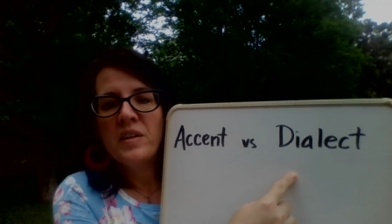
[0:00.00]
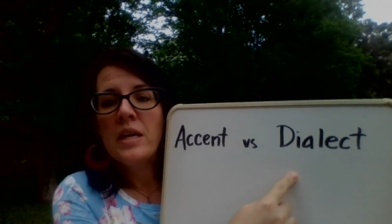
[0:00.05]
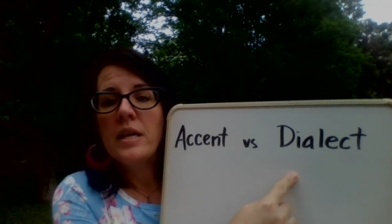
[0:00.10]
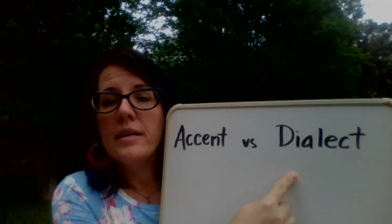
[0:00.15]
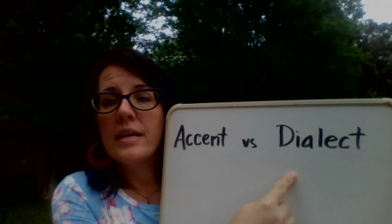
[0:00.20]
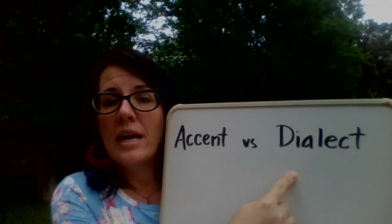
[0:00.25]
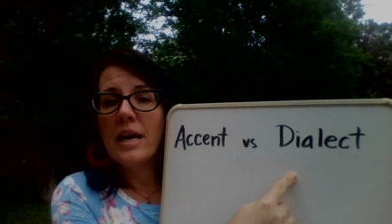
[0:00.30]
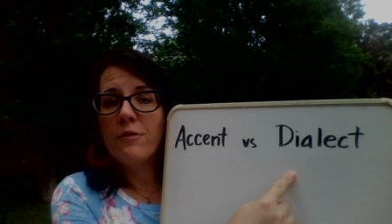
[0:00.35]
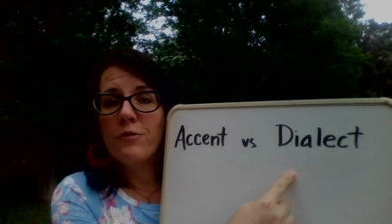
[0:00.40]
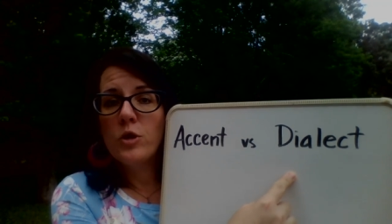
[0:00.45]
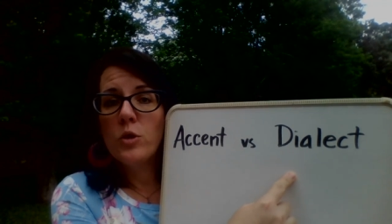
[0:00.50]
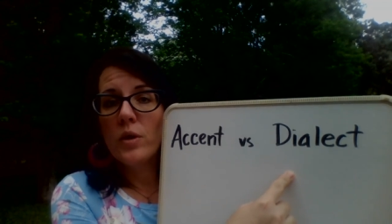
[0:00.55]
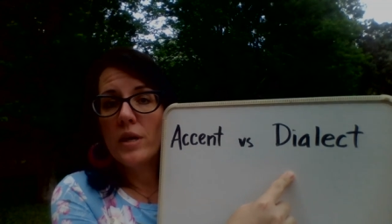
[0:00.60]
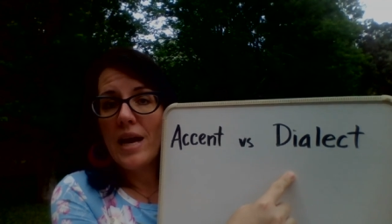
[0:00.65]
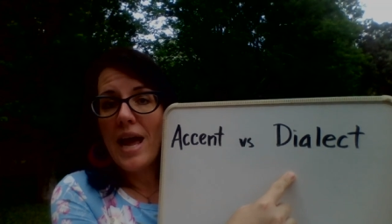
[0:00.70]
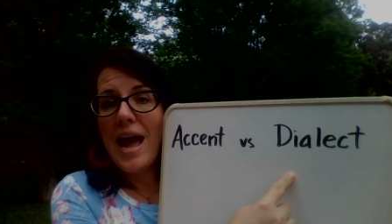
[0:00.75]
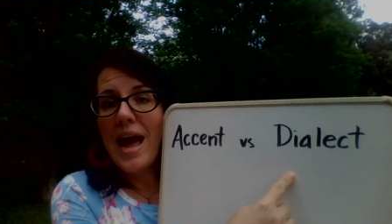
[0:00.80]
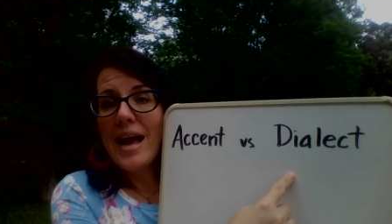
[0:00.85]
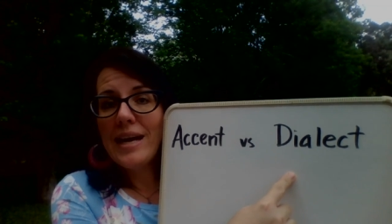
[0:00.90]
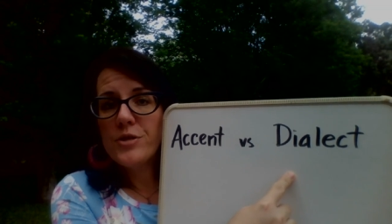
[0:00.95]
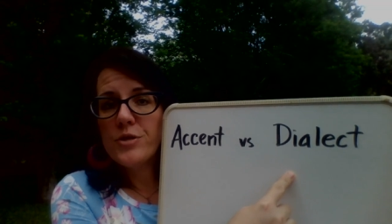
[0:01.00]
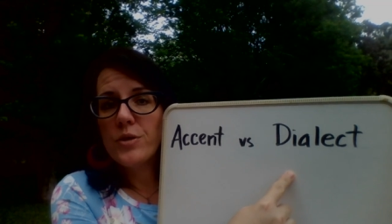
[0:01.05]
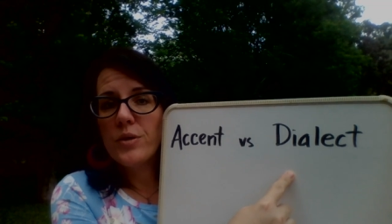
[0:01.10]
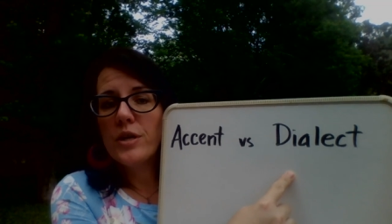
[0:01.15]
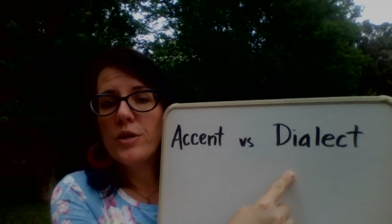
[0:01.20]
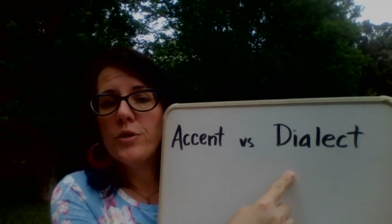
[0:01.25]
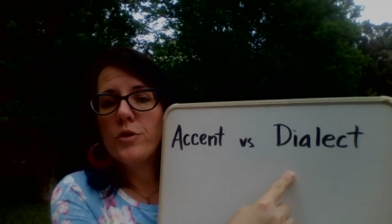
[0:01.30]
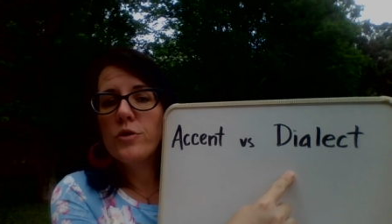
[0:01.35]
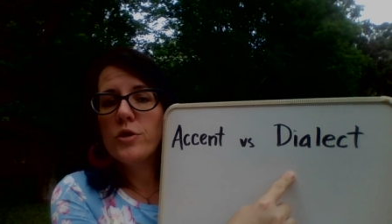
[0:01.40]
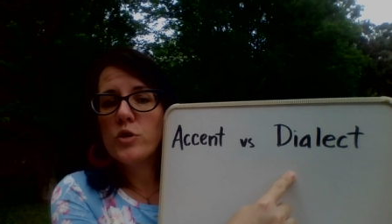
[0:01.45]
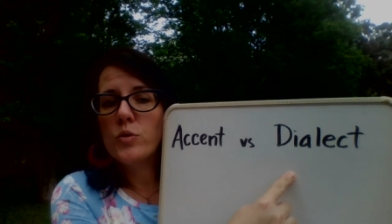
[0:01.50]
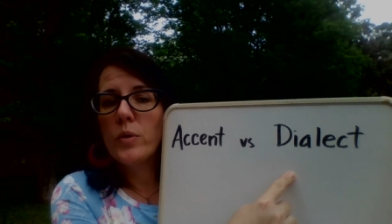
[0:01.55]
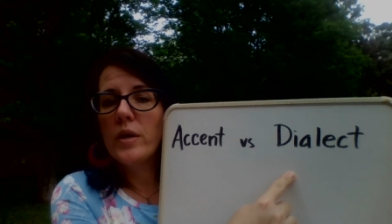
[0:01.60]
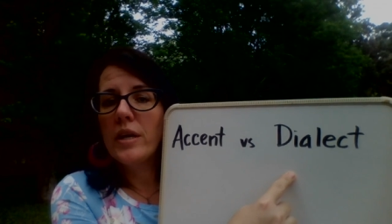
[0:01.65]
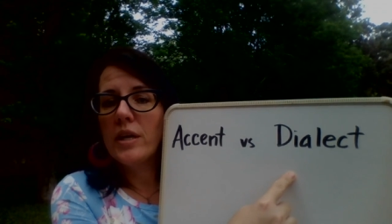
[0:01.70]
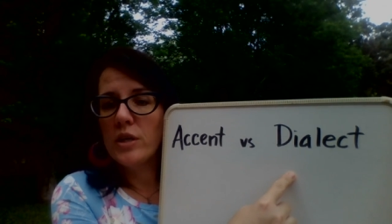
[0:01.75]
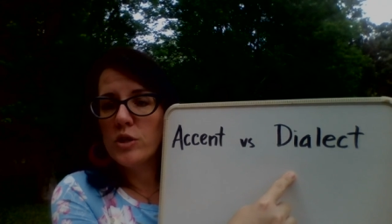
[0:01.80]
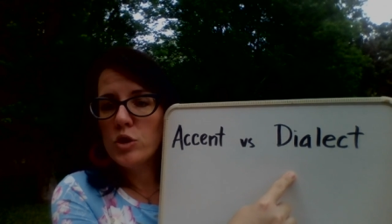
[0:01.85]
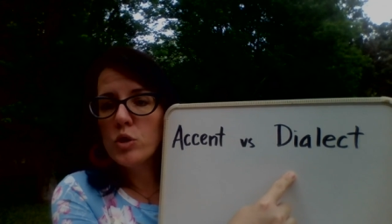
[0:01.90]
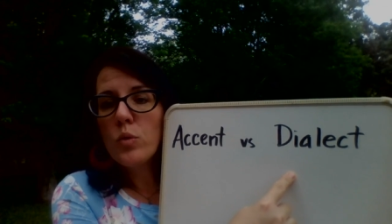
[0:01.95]
Now, if you're an actor and you're just
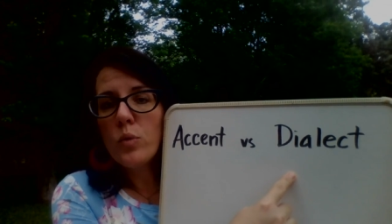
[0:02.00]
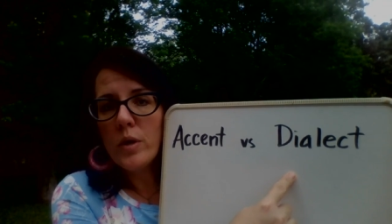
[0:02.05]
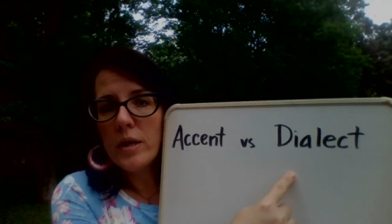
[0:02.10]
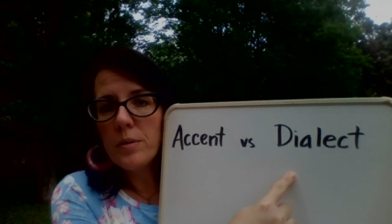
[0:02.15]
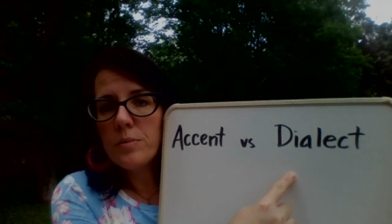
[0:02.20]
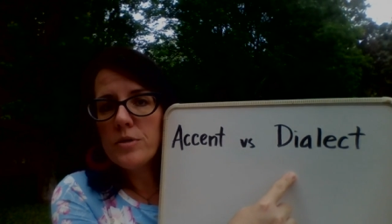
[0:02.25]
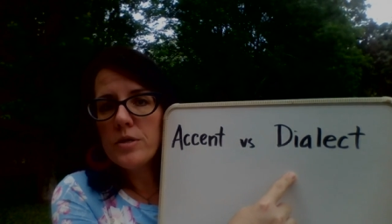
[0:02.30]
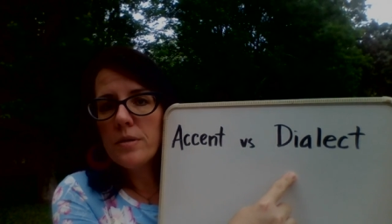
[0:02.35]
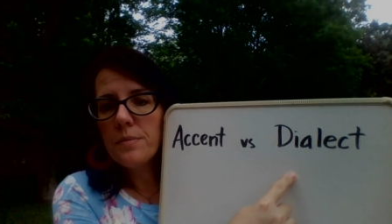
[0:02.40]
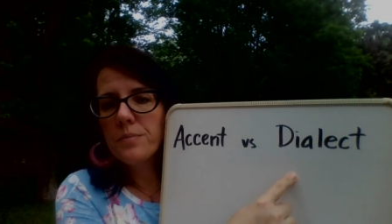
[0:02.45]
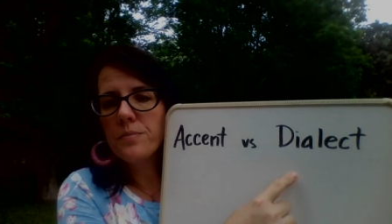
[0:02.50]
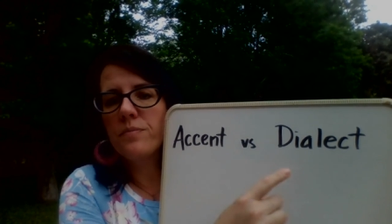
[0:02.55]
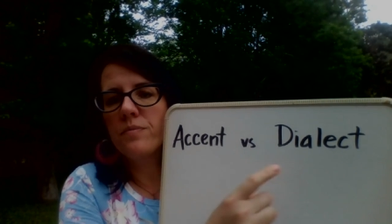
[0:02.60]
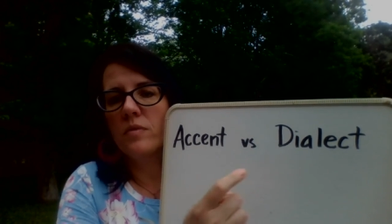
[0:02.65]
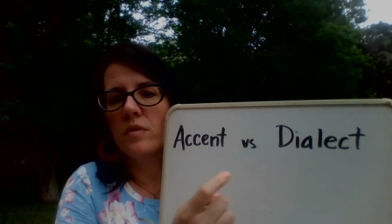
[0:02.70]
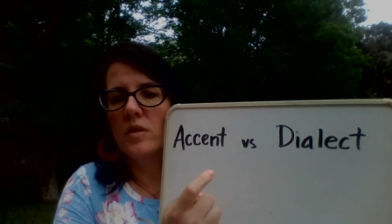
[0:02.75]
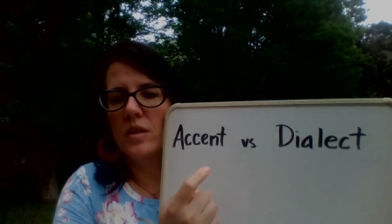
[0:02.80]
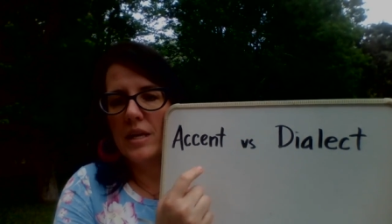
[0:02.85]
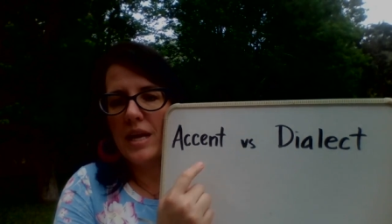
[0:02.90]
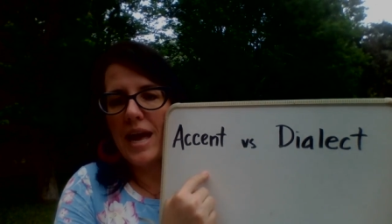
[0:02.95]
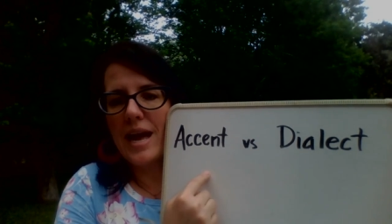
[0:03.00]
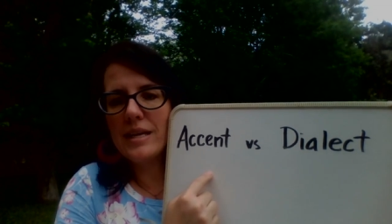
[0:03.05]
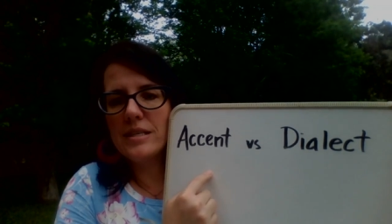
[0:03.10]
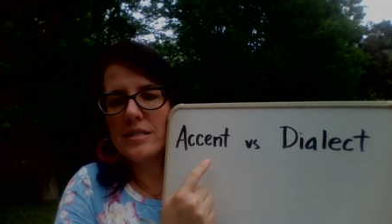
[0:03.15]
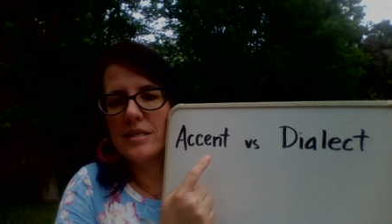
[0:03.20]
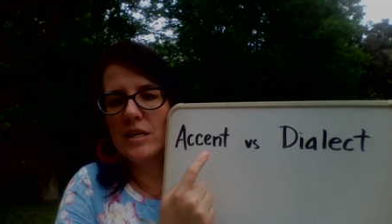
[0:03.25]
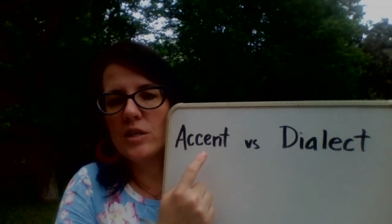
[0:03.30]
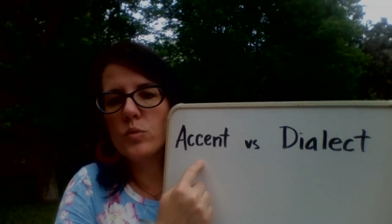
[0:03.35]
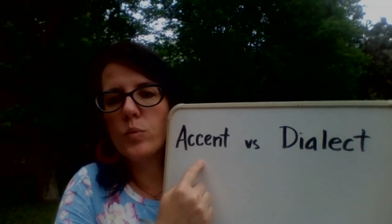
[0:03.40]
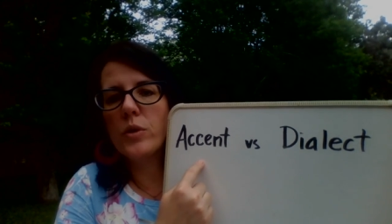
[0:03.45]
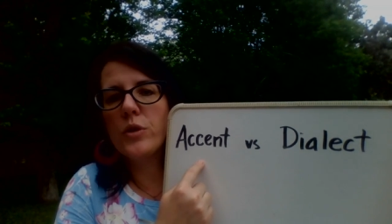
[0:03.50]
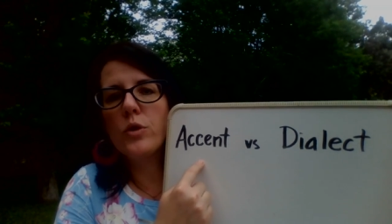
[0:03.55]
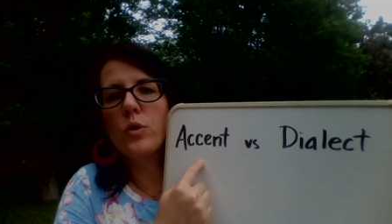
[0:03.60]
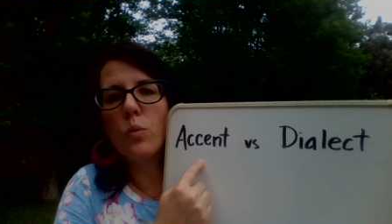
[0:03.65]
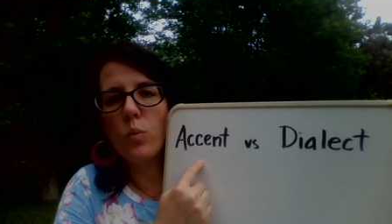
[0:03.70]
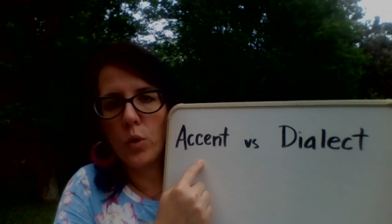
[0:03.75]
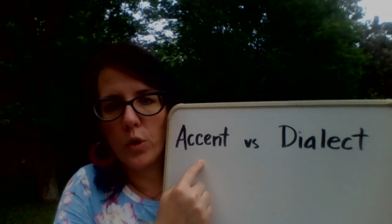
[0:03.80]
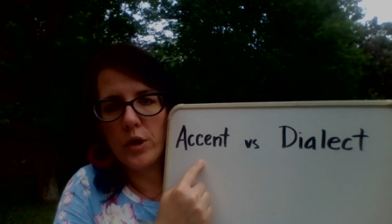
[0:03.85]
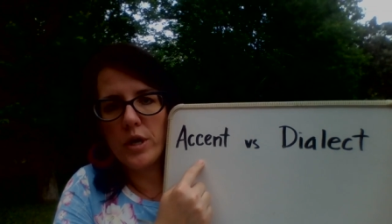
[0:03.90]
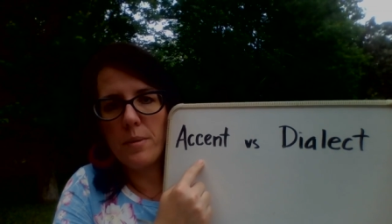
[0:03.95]
reading the script, the accent is what you're
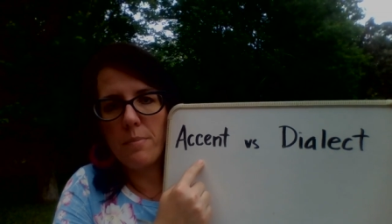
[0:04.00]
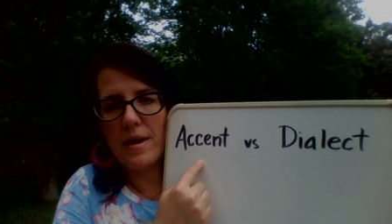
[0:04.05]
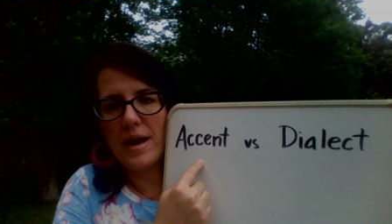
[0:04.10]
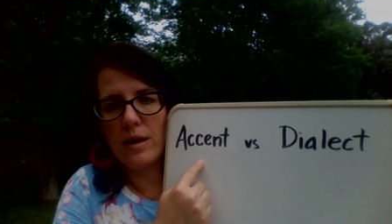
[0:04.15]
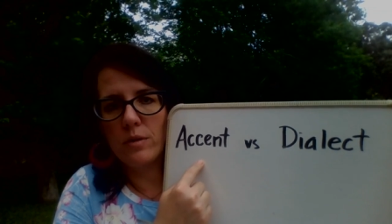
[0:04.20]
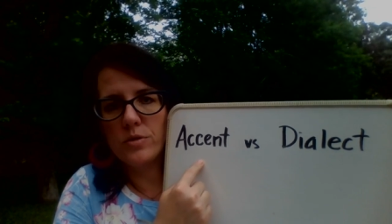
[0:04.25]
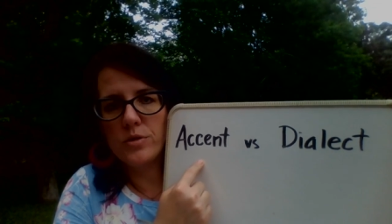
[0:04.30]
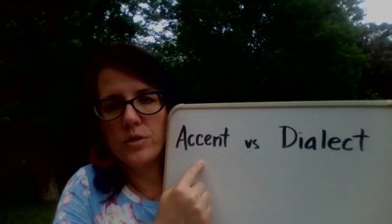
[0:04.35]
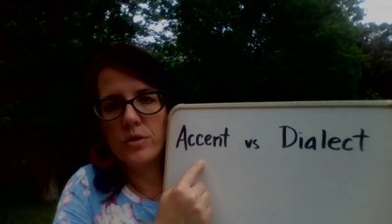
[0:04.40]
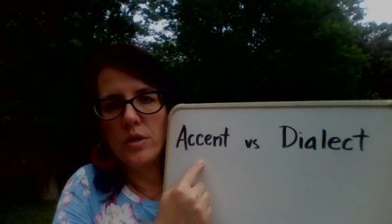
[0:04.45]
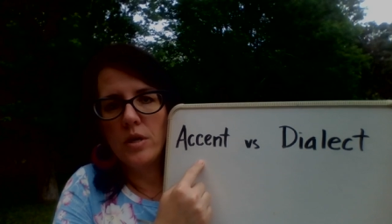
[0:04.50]
worried about